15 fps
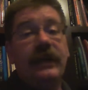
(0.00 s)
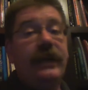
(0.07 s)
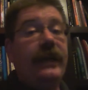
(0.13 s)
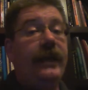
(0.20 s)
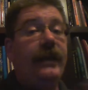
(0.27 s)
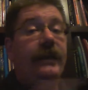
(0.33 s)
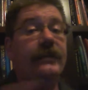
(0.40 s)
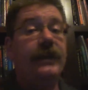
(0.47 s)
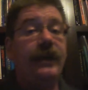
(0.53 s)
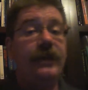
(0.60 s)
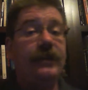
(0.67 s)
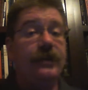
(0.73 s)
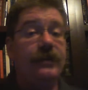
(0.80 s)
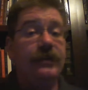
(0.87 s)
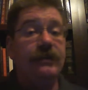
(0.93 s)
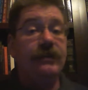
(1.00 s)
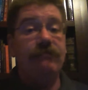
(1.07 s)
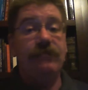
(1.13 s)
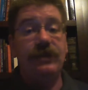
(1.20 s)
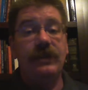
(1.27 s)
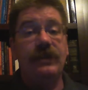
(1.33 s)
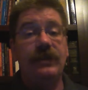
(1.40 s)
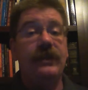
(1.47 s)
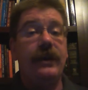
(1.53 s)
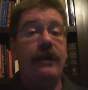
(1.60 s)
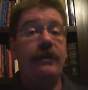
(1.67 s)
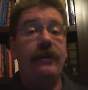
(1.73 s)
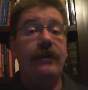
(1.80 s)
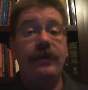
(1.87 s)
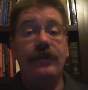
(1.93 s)
I like it because I could just sit
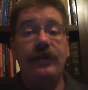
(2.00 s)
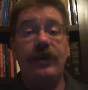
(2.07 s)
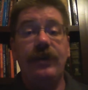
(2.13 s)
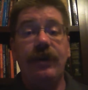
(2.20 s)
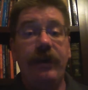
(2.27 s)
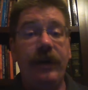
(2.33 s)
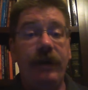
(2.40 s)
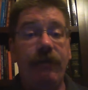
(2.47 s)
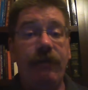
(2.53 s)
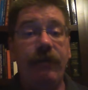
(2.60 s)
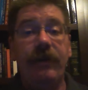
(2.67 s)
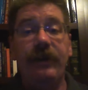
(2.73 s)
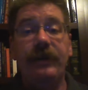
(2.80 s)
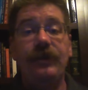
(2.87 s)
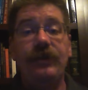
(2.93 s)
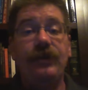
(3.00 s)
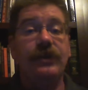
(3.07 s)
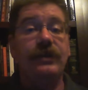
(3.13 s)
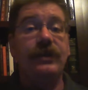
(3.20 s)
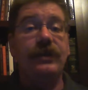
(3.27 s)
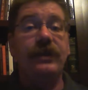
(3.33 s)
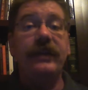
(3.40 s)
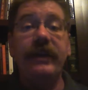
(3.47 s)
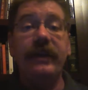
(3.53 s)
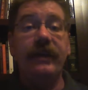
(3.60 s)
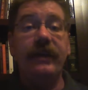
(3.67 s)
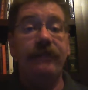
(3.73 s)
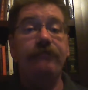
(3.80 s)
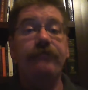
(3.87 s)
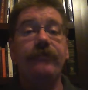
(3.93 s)
down in a chair anywhere and just
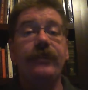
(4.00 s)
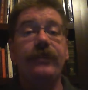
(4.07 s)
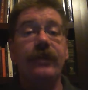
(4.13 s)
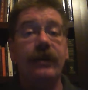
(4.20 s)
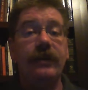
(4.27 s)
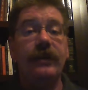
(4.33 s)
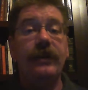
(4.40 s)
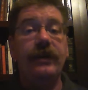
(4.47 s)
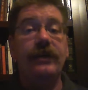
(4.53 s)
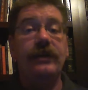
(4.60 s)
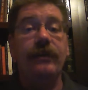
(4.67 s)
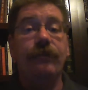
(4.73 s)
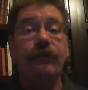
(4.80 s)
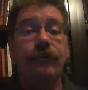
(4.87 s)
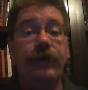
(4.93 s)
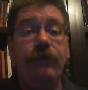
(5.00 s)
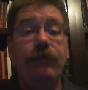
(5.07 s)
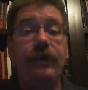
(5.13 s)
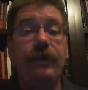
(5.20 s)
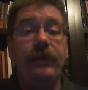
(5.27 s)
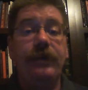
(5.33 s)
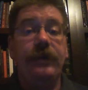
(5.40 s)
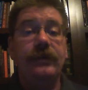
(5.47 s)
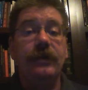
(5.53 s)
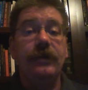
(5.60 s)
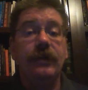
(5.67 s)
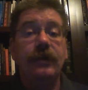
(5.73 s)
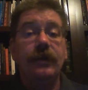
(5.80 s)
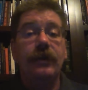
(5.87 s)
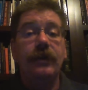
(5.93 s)
easily read with it.
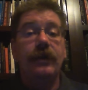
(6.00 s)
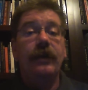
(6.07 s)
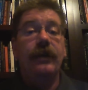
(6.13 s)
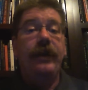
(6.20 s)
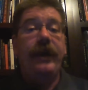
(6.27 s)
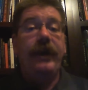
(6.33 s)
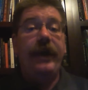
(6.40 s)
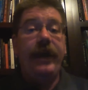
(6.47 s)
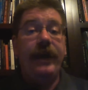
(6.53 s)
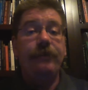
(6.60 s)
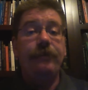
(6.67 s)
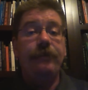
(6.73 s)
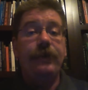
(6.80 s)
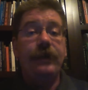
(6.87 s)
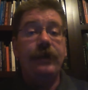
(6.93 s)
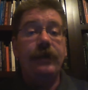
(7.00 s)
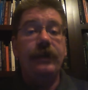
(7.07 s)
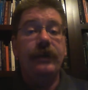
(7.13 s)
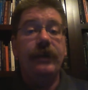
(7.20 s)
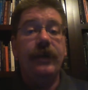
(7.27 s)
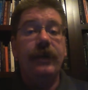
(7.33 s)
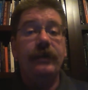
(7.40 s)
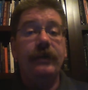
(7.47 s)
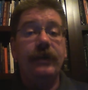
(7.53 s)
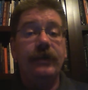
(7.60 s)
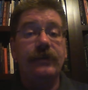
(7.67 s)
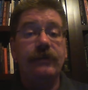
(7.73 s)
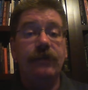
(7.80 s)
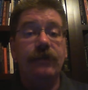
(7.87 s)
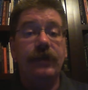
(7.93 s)
And being that it
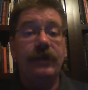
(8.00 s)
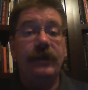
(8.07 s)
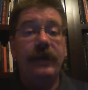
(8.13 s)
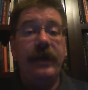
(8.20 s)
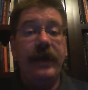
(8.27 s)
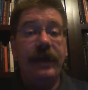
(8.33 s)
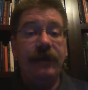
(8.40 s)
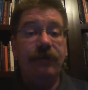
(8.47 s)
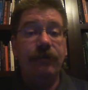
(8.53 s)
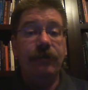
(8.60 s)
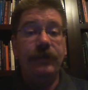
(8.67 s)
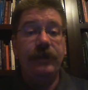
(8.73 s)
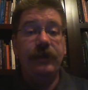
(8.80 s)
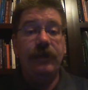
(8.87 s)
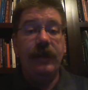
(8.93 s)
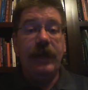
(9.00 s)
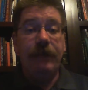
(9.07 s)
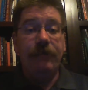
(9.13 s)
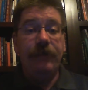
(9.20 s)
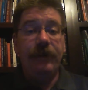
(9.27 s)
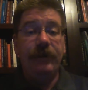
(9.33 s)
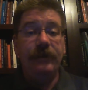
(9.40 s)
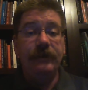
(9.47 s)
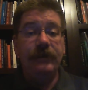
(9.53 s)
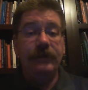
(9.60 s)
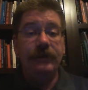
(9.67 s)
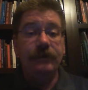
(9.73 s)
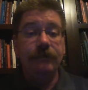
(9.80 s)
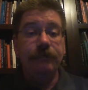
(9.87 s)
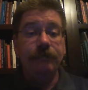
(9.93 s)
does run the Android operating
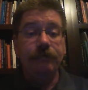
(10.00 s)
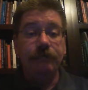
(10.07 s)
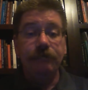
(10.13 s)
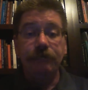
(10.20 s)
system,